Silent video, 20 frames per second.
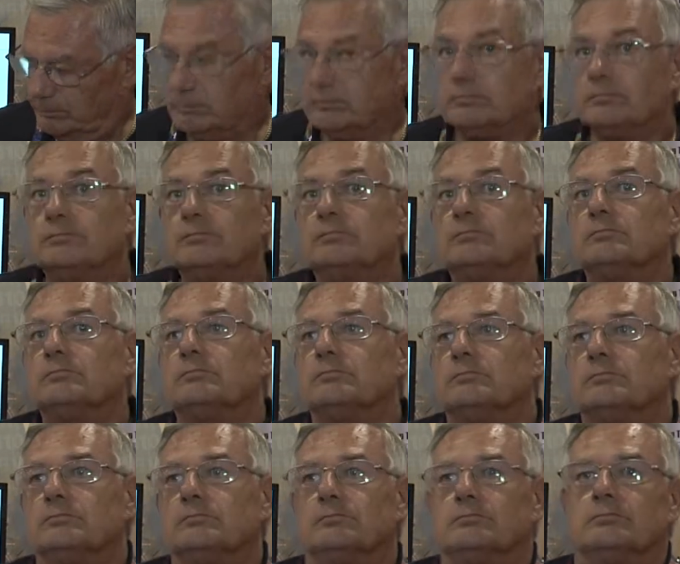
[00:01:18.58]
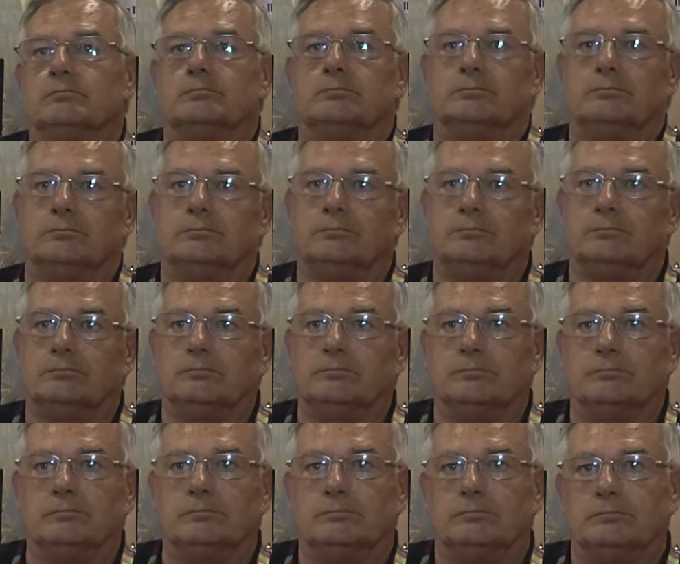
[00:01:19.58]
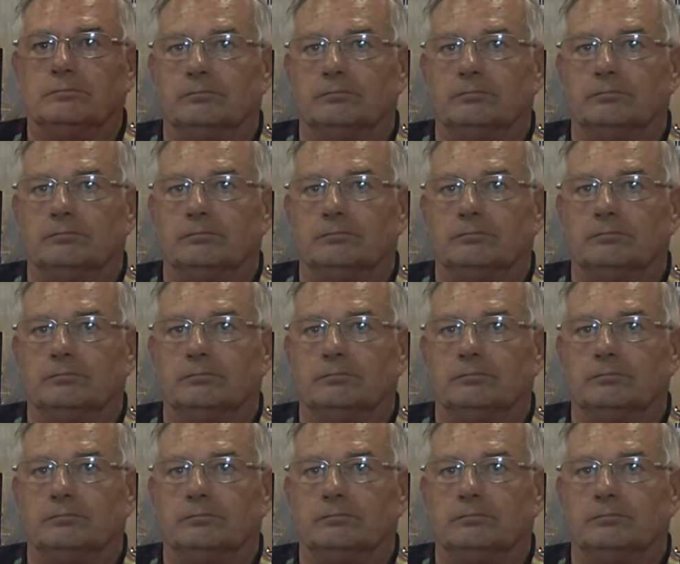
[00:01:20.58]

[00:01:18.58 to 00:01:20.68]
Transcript: (silent)